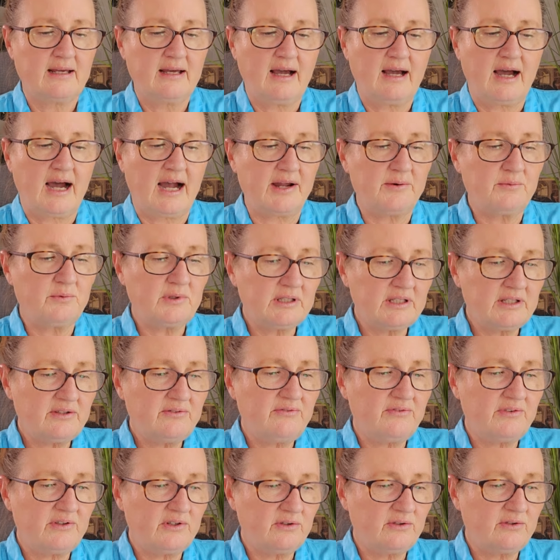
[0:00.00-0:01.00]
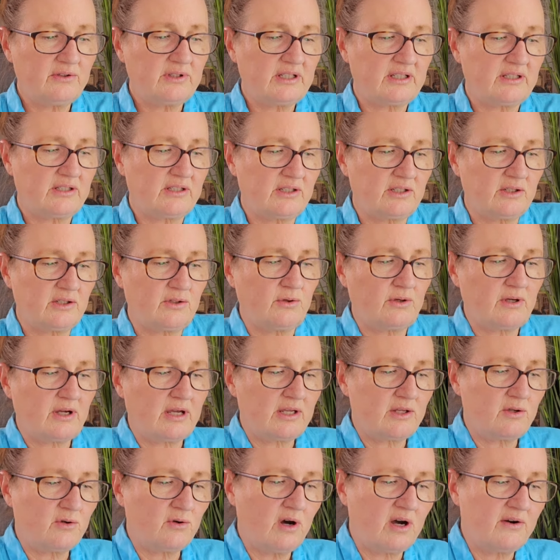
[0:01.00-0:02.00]
I really feel that
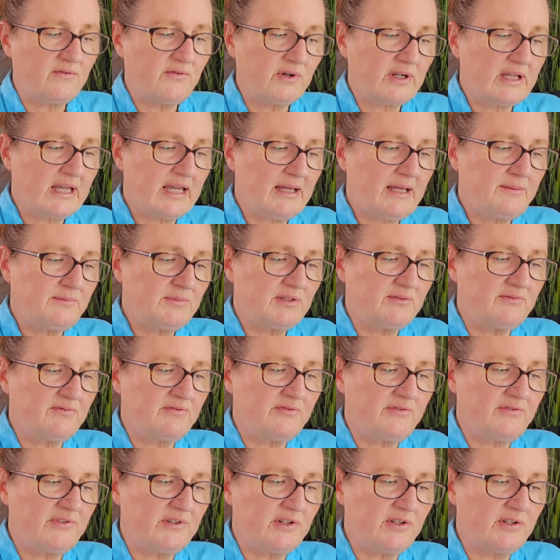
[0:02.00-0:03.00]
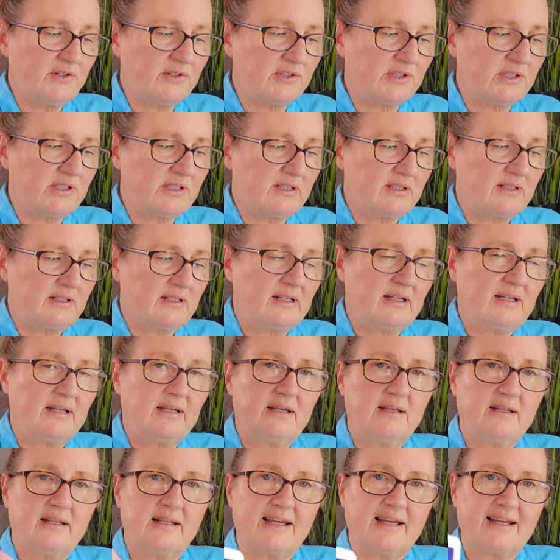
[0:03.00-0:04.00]
you overcame some fears.
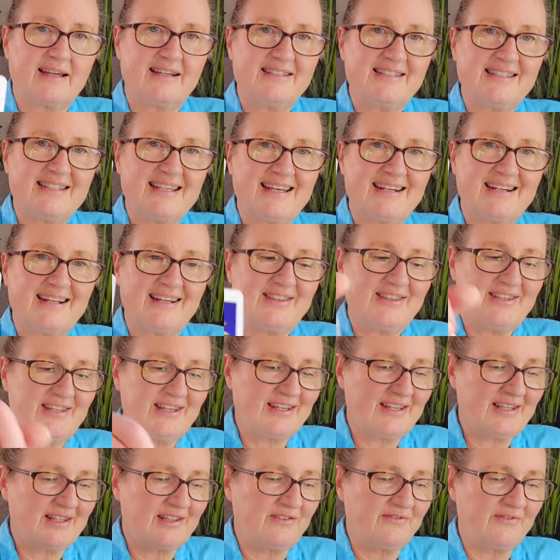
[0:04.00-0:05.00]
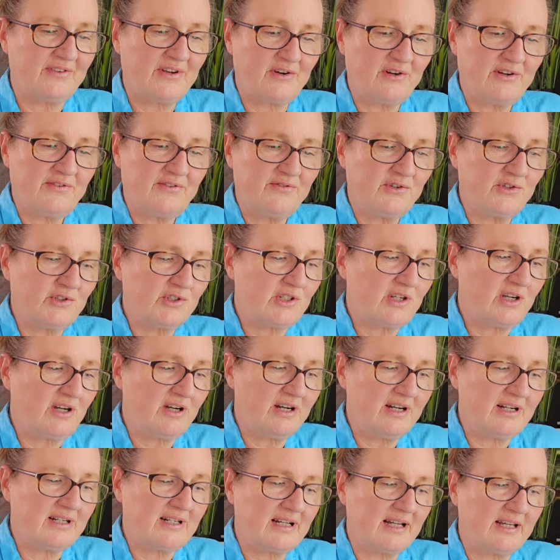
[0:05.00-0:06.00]
Like I said, I think in the very first
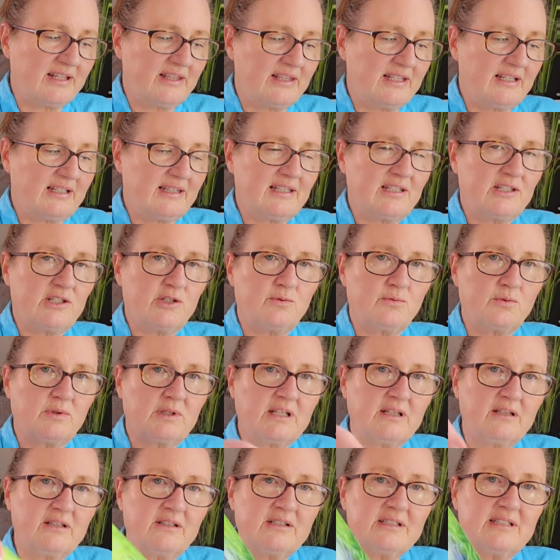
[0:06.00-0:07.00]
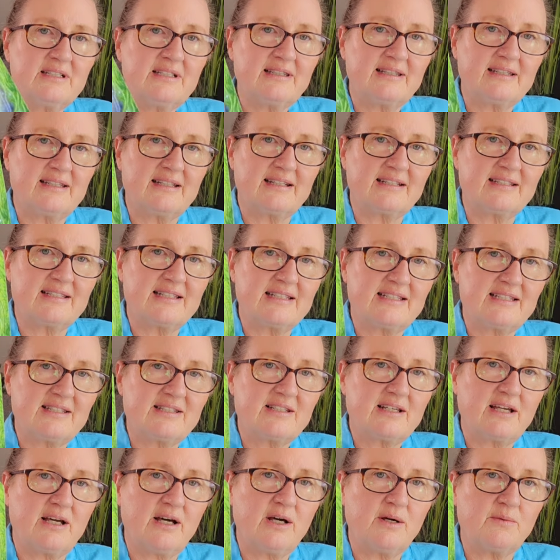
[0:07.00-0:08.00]
card, I think that you really looked at things. This is
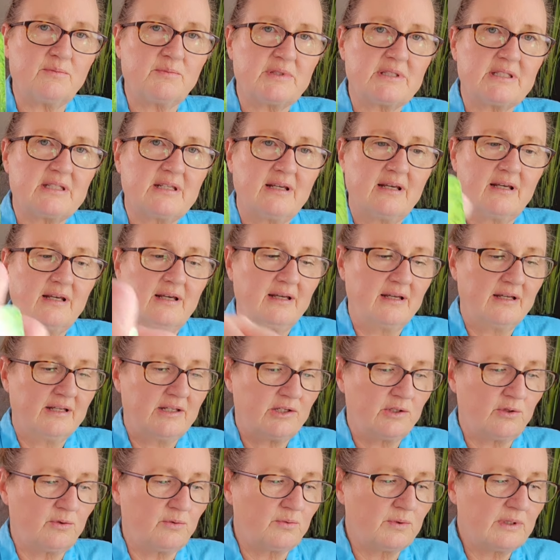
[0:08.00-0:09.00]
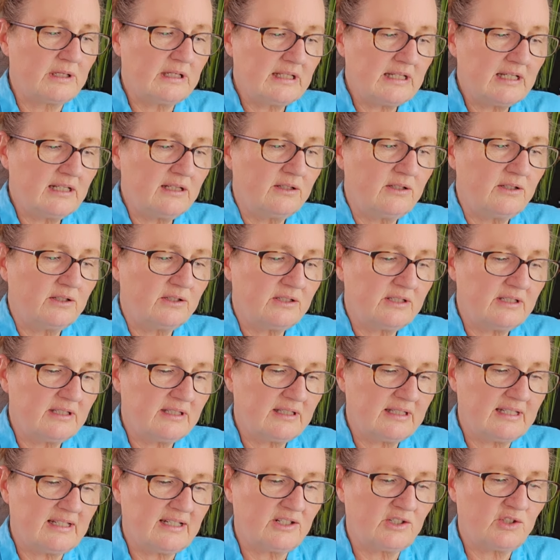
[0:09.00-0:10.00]
Cups. You really looked
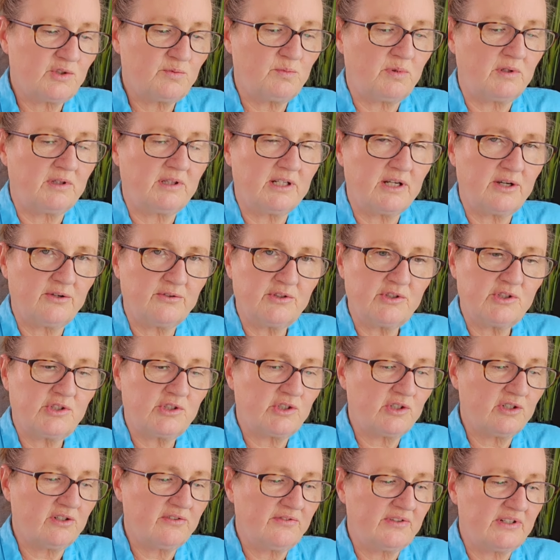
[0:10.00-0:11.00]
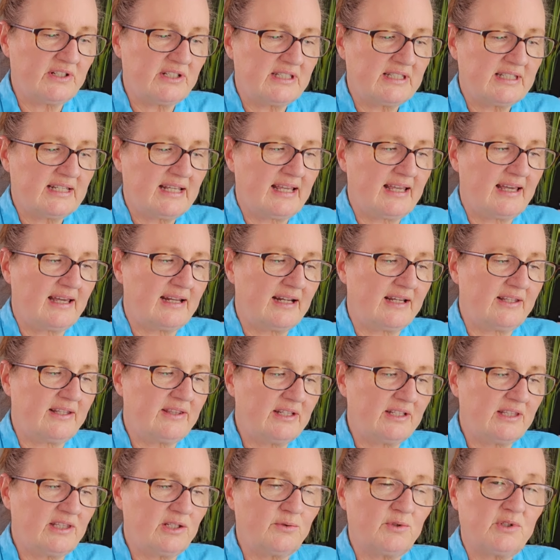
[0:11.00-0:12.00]
at things below the surface, and I
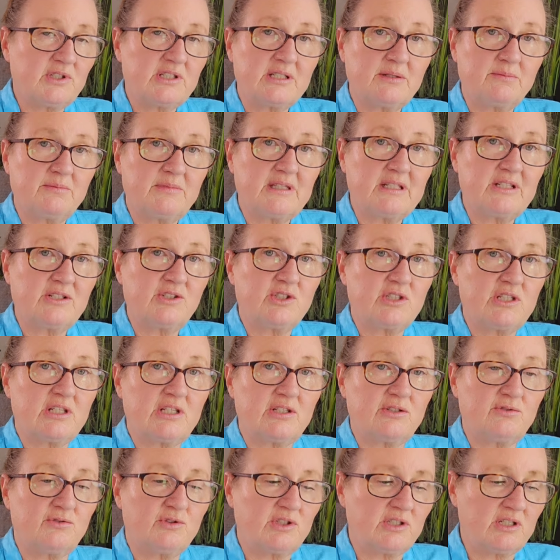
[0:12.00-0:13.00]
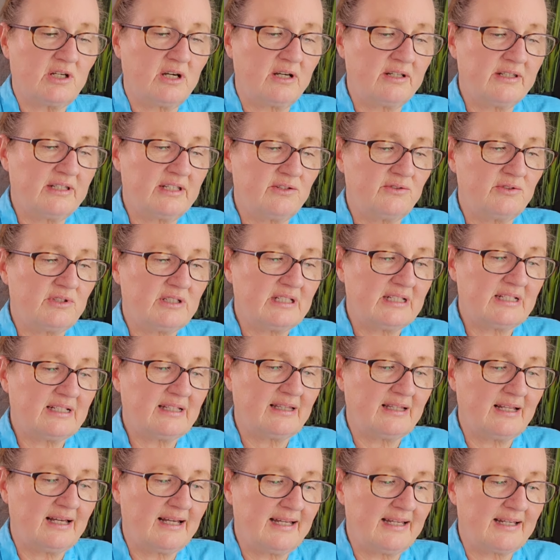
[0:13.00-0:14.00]
think there were some things that you saw that you
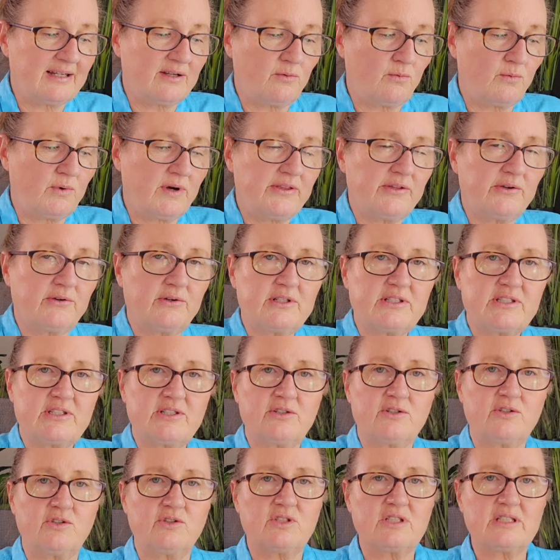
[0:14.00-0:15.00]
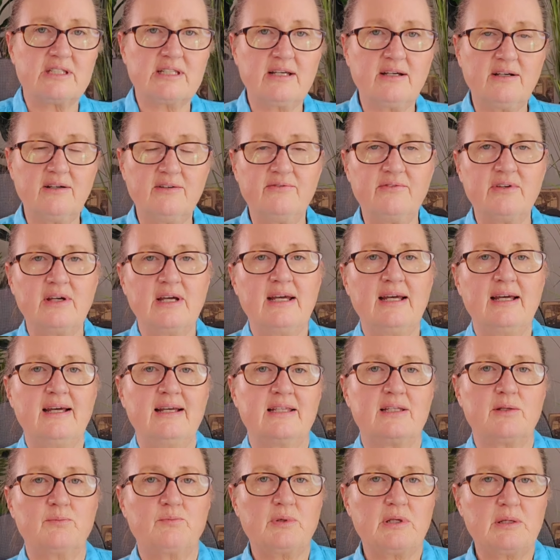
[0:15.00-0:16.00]
didn't like, whether it's in yourself,
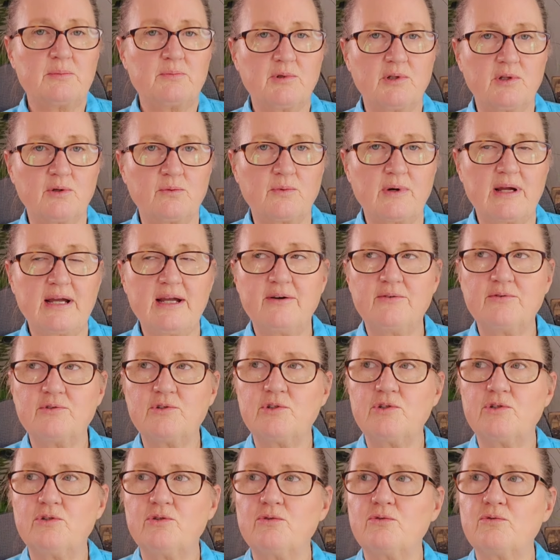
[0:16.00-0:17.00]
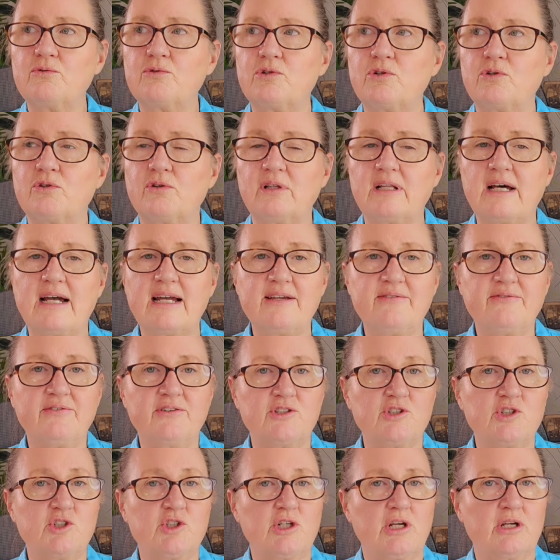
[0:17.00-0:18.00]
the people around you, your life
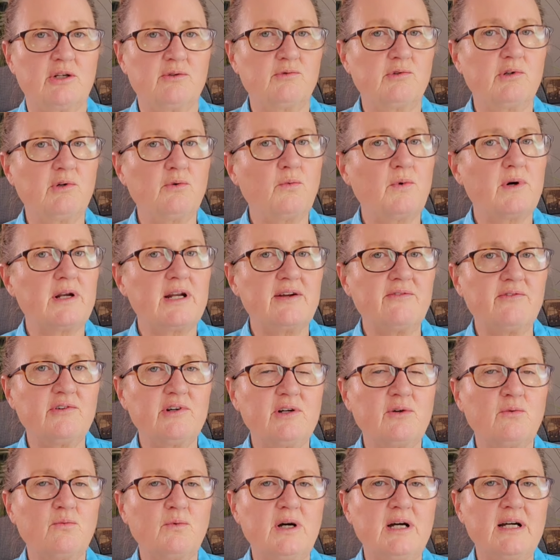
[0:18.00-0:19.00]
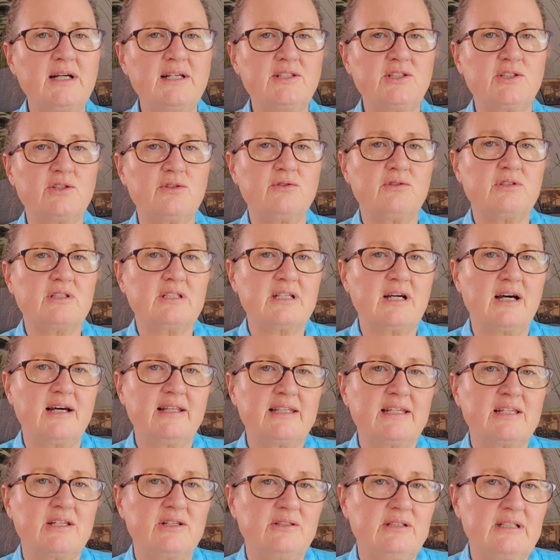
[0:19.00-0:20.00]
in general, whatever it was, you saw
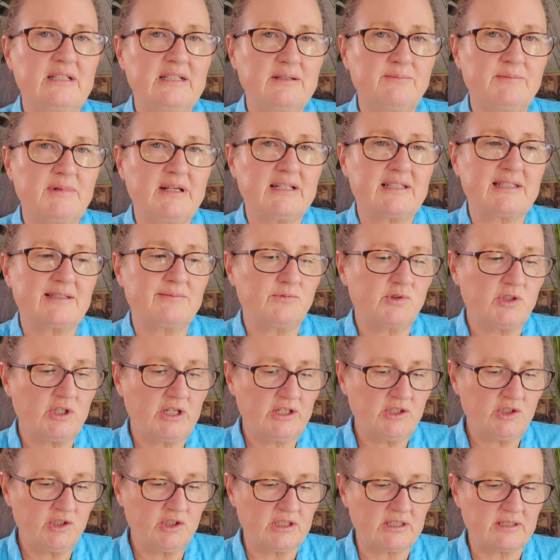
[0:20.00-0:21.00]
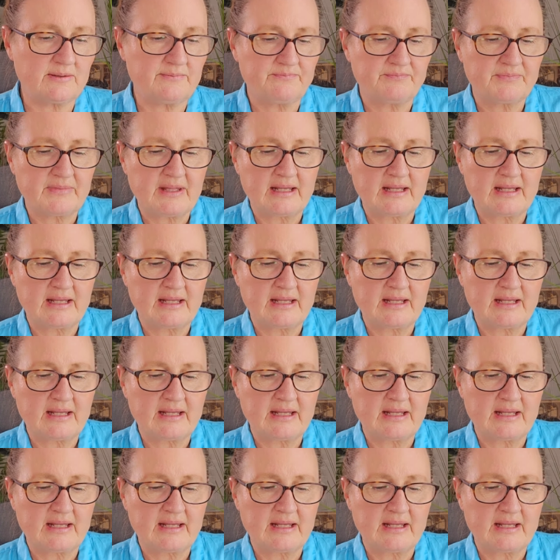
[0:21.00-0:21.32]
that you need to make some changes.